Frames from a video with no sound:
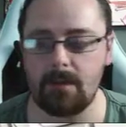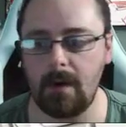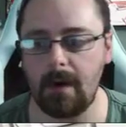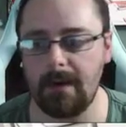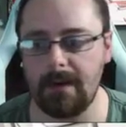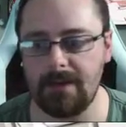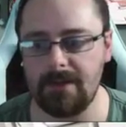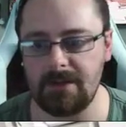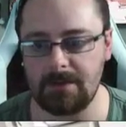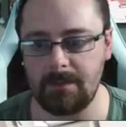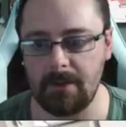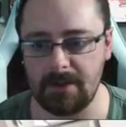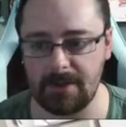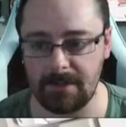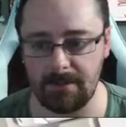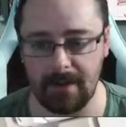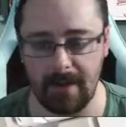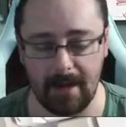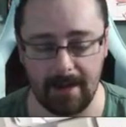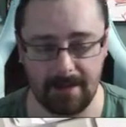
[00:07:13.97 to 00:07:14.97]
well. He's just
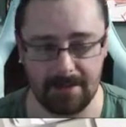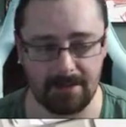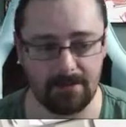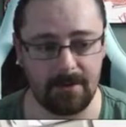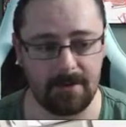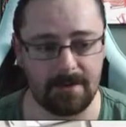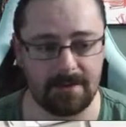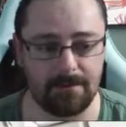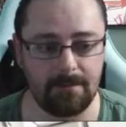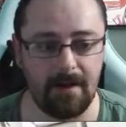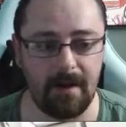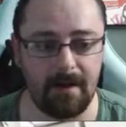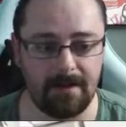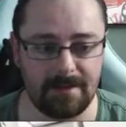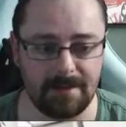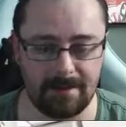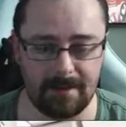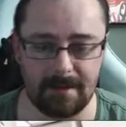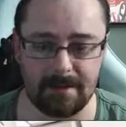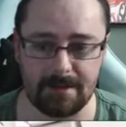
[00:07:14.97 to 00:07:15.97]
posted up there. He's doing some
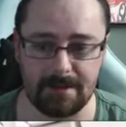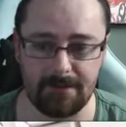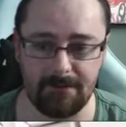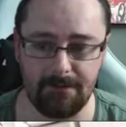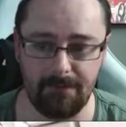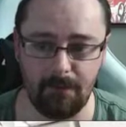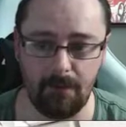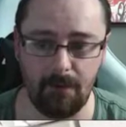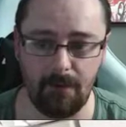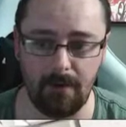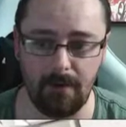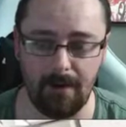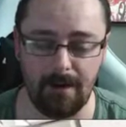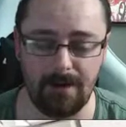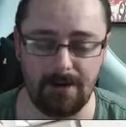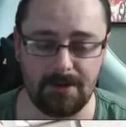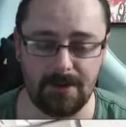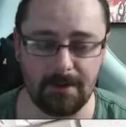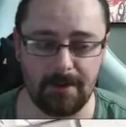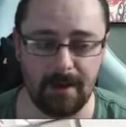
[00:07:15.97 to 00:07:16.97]
artisans for
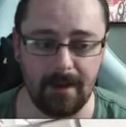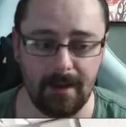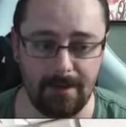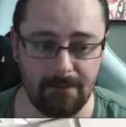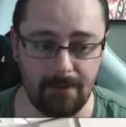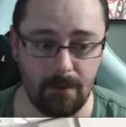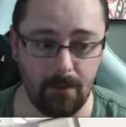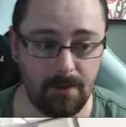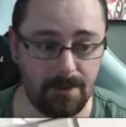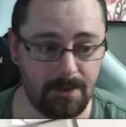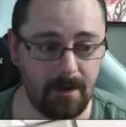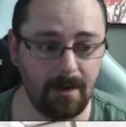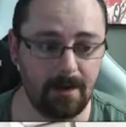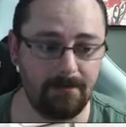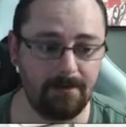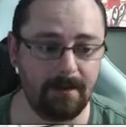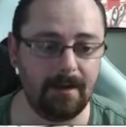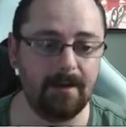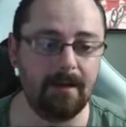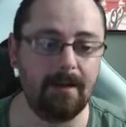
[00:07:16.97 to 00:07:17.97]
GMK Olivia, which I
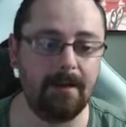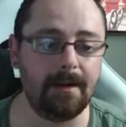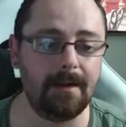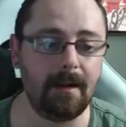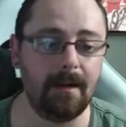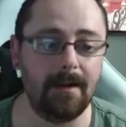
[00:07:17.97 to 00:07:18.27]
really like.